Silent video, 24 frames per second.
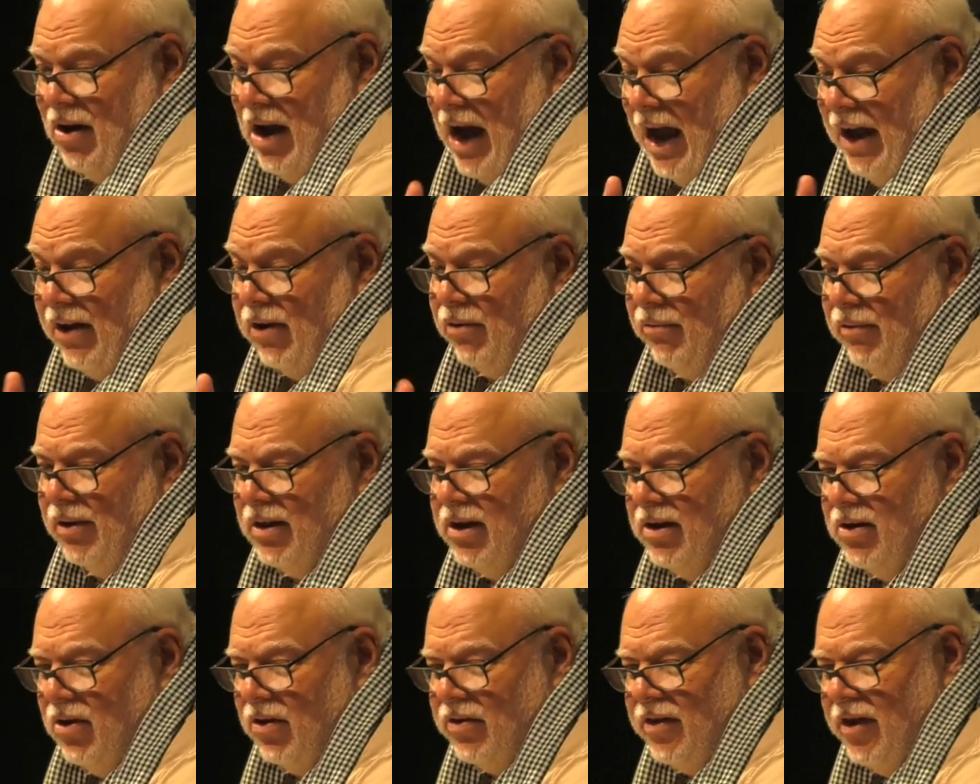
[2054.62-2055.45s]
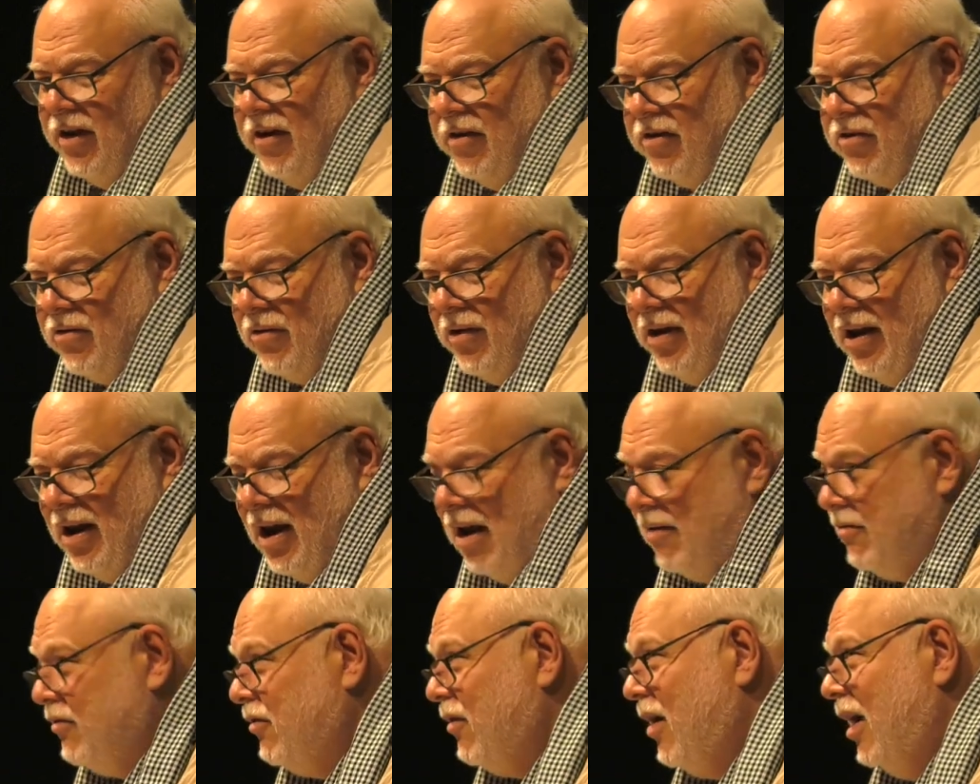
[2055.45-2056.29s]
I don't really know the history, and
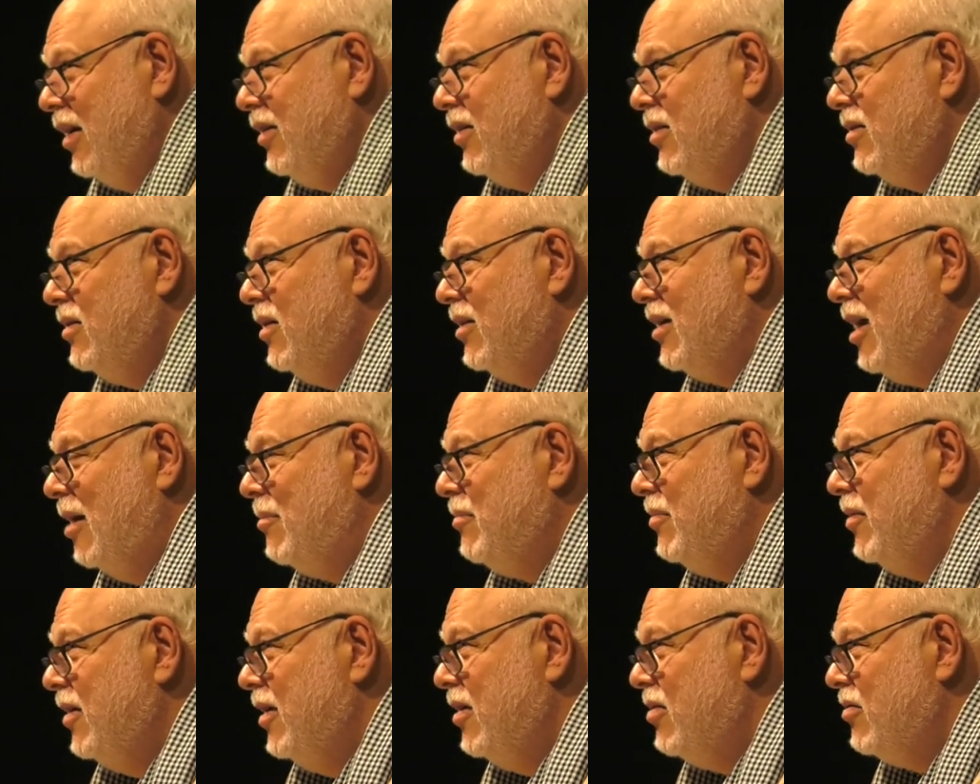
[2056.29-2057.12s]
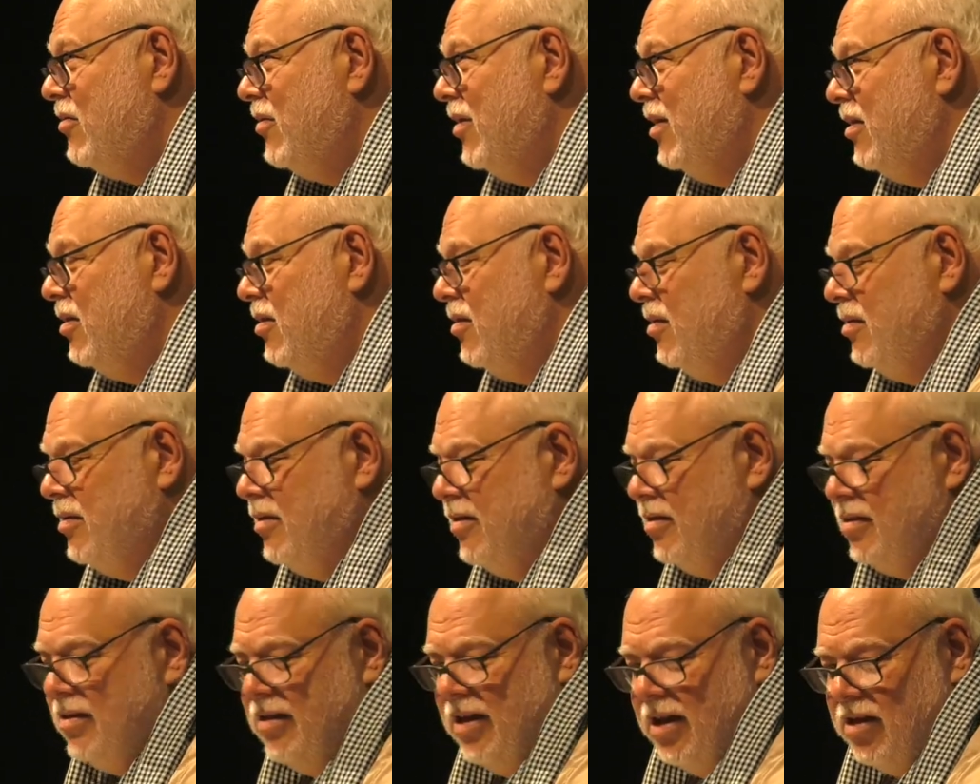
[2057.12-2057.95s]
I've tried to look up the history. It
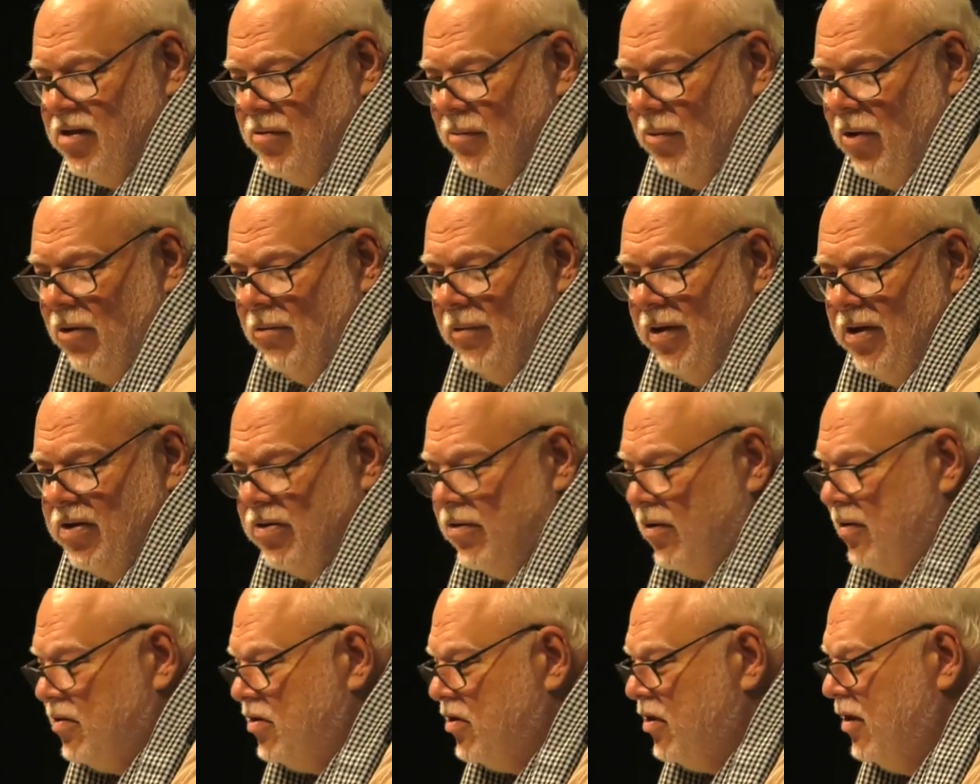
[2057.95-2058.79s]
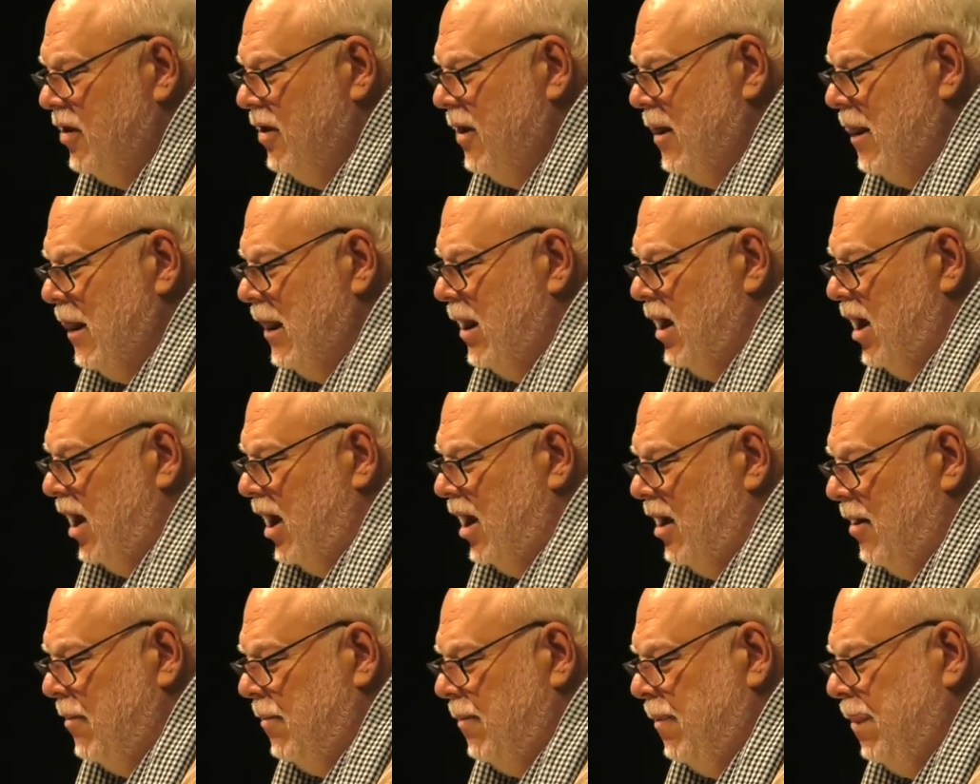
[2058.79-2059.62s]
needs more research.
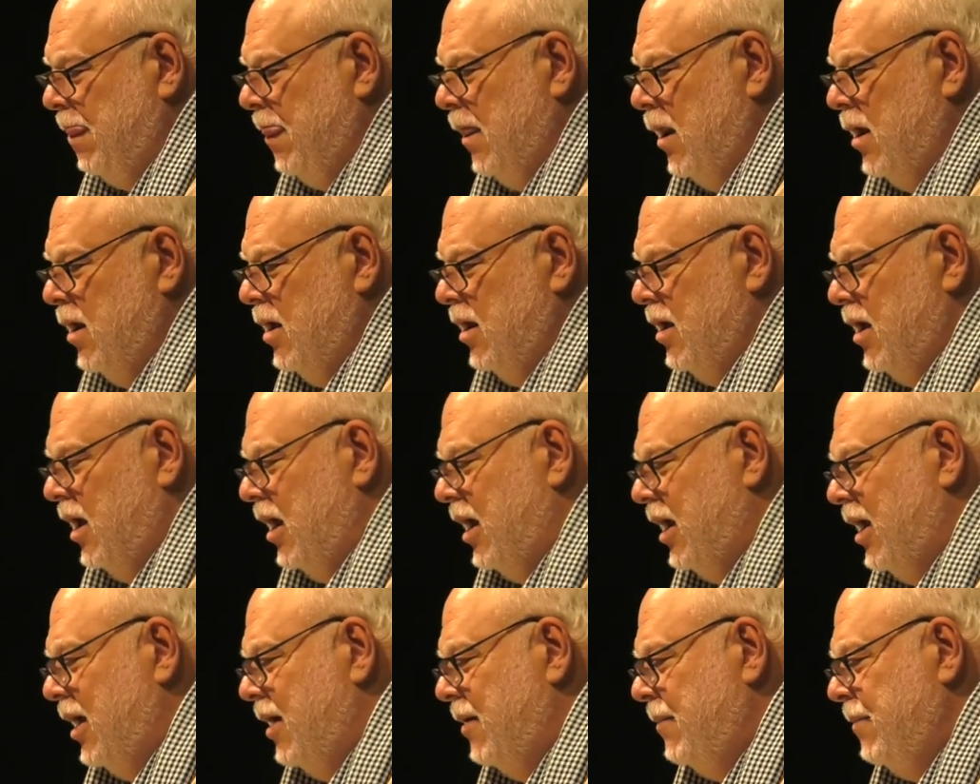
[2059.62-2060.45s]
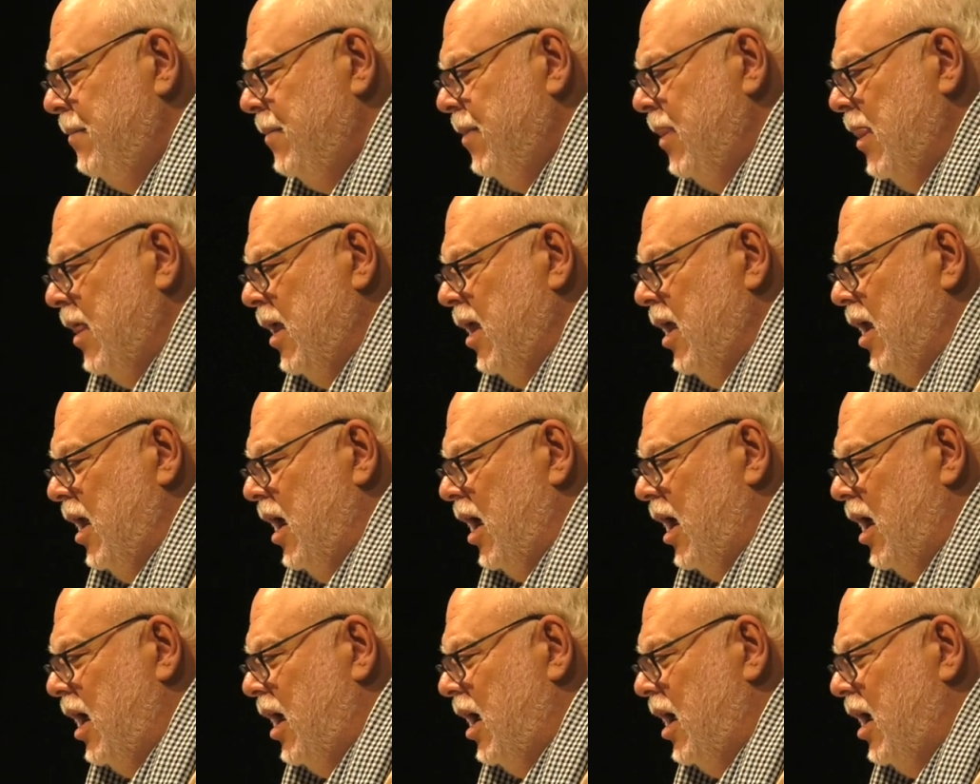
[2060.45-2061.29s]
Um, um,
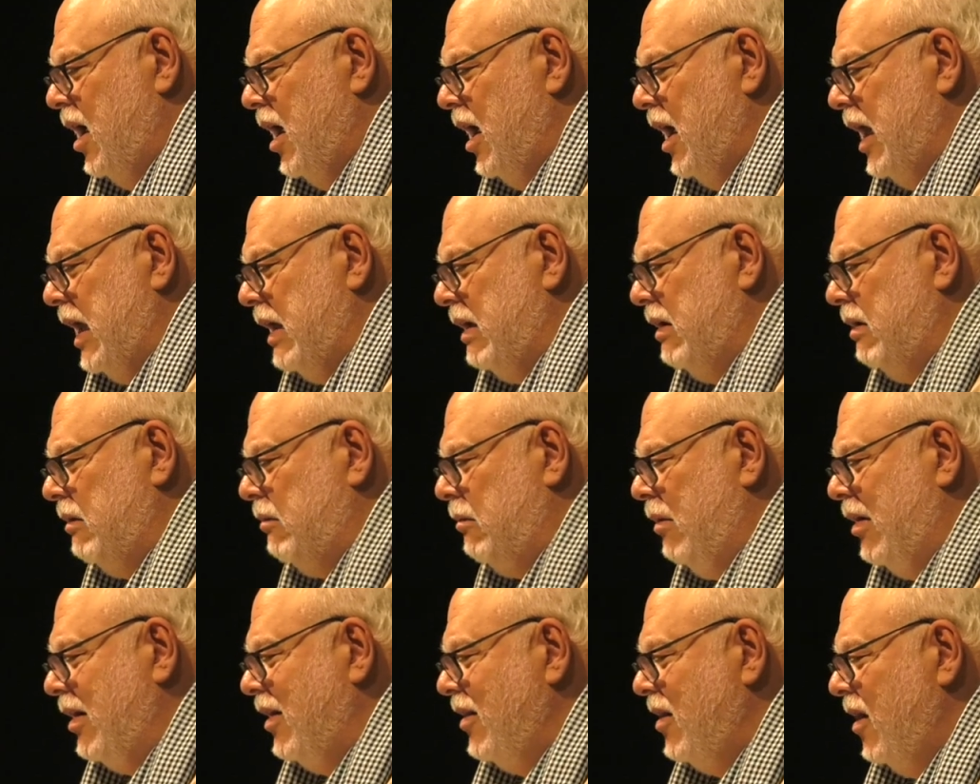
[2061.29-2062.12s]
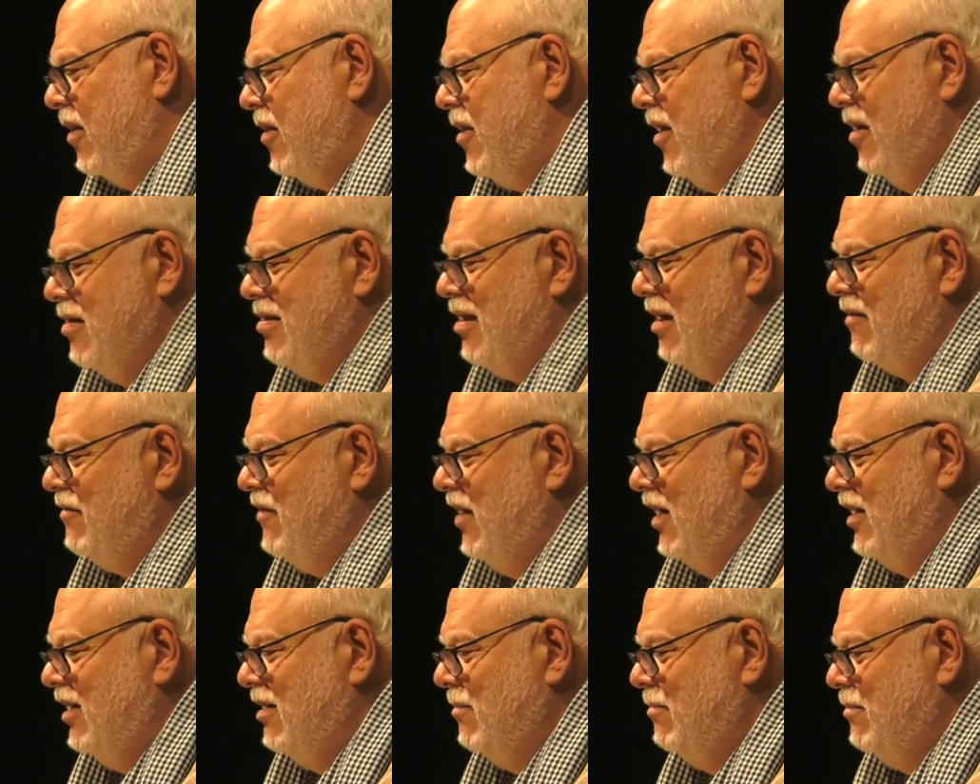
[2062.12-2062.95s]
uh, one of the things I
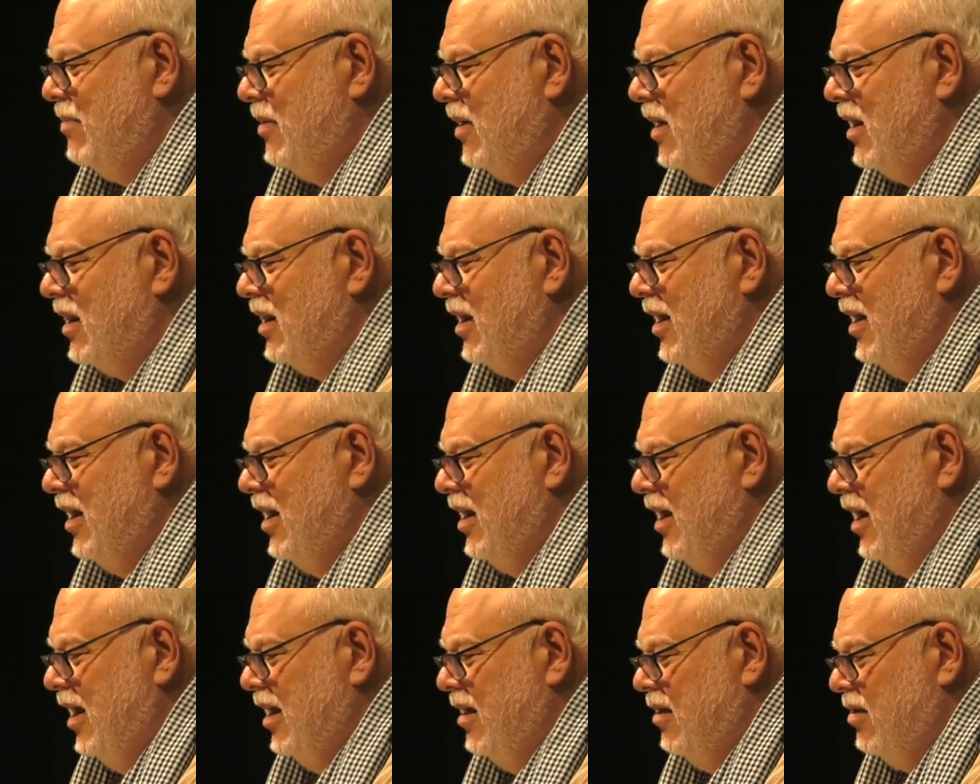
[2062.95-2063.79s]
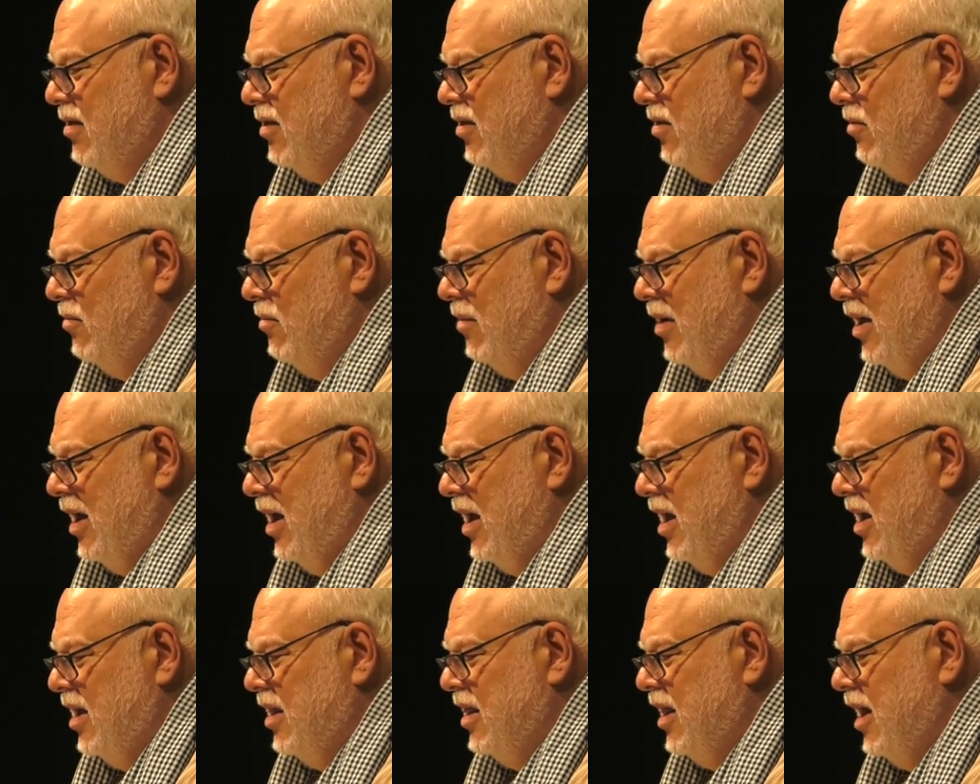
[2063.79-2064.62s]
find compelling is the
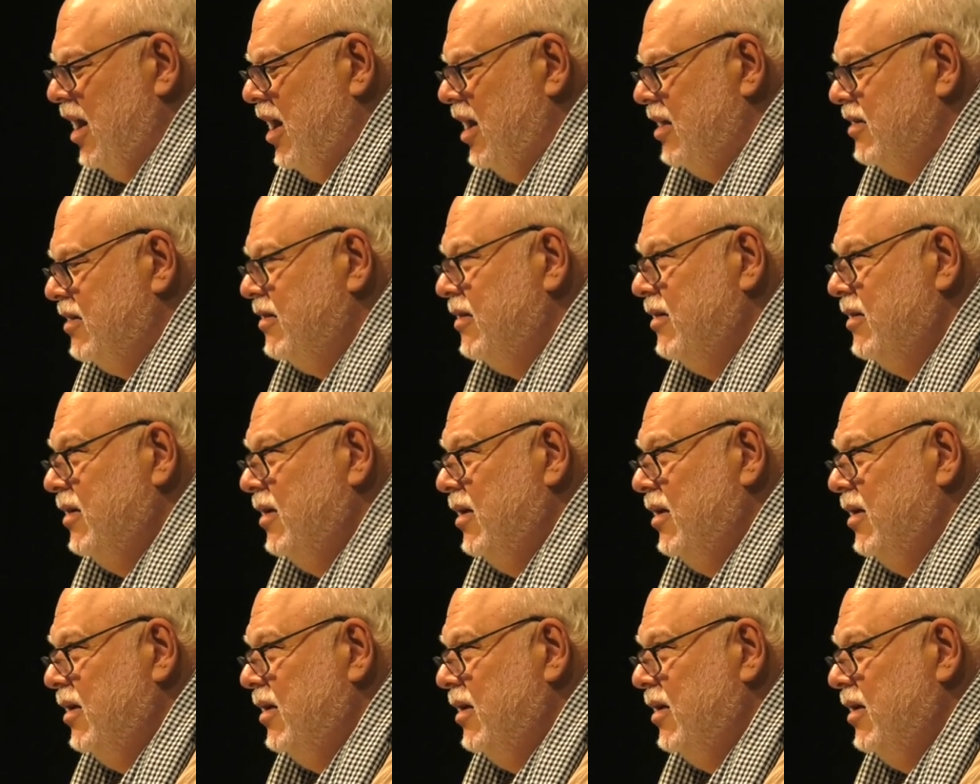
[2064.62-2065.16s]
way that